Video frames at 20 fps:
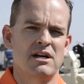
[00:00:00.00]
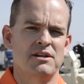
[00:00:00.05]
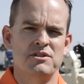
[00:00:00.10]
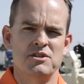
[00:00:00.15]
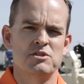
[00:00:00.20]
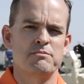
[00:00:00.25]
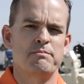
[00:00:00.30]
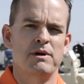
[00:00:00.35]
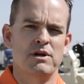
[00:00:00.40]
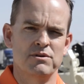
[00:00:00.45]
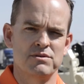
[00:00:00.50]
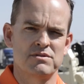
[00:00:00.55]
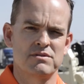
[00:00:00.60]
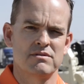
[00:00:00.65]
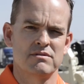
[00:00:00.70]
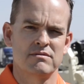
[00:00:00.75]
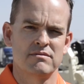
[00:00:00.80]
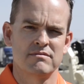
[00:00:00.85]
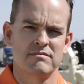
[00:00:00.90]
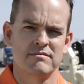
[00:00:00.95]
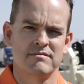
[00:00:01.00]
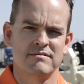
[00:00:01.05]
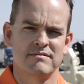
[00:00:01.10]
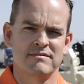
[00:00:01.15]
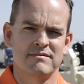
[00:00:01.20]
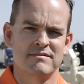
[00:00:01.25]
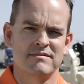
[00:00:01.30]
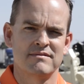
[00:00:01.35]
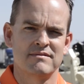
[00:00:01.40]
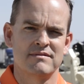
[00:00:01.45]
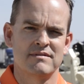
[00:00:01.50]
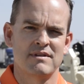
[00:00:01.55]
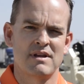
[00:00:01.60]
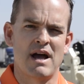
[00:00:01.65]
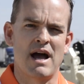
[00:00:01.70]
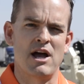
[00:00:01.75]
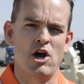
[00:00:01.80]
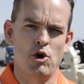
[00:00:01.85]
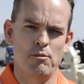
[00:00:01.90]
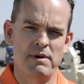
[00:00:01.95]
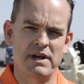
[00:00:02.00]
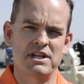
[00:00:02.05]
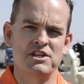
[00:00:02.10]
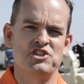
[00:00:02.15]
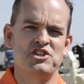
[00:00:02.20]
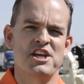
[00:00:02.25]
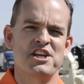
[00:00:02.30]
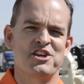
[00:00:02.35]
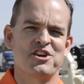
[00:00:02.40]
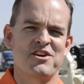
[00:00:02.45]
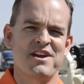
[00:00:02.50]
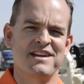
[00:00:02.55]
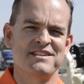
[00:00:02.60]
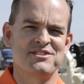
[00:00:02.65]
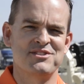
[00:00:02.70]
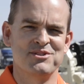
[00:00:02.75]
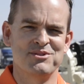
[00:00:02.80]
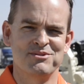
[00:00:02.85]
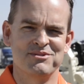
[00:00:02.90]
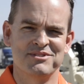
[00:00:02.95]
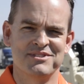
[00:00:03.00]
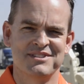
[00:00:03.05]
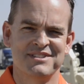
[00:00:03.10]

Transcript: on this post. I hope I can shake your hand soon.